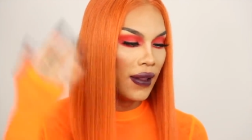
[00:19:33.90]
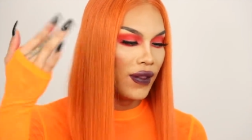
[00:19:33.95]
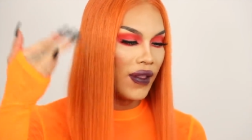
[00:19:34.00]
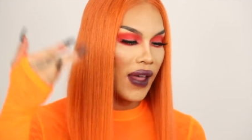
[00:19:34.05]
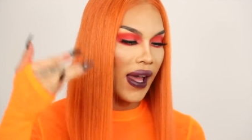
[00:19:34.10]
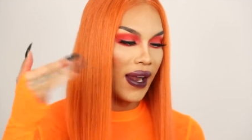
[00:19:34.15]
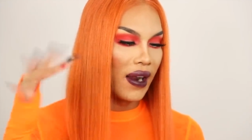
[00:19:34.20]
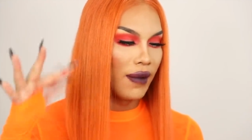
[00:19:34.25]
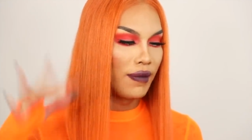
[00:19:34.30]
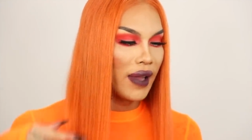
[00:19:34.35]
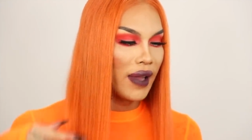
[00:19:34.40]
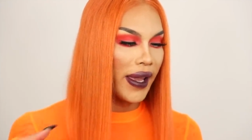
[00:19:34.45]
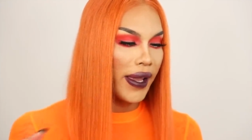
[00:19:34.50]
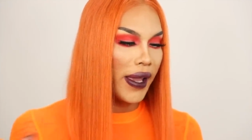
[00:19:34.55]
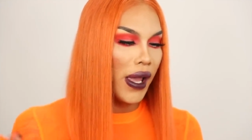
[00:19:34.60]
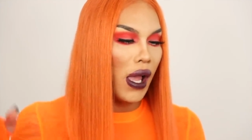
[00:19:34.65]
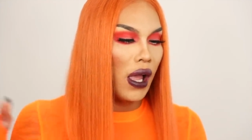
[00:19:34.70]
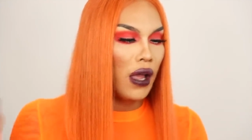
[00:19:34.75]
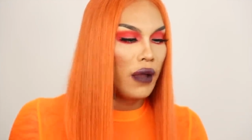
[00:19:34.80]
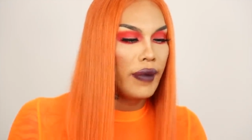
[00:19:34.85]
that I'm
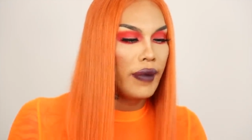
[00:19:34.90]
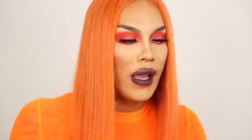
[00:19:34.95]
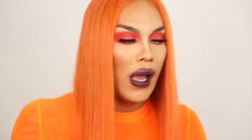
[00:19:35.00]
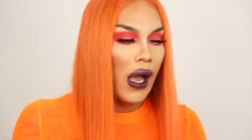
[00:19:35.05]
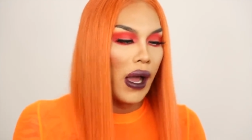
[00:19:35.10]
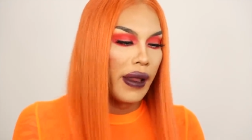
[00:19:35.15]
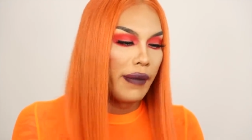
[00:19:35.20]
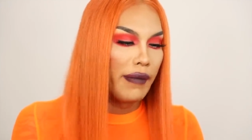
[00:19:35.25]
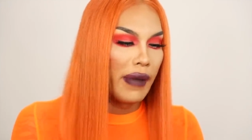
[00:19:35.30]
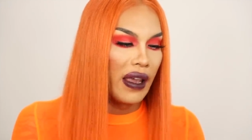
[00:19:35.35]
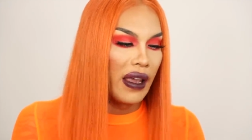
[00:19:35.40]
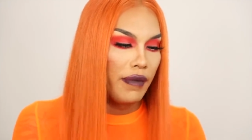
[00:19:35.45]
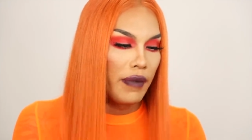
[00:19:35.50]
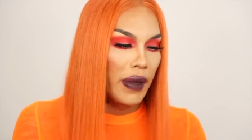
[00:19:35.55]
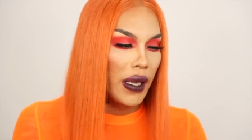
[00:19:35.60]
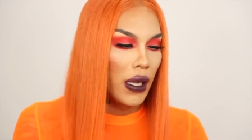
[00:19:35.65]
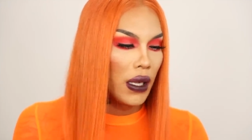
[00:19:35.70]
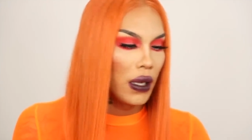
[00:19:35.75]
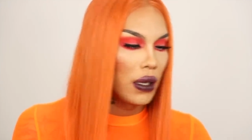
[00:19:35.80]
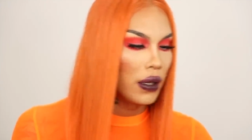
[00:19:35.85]
like, oh my God, it might be.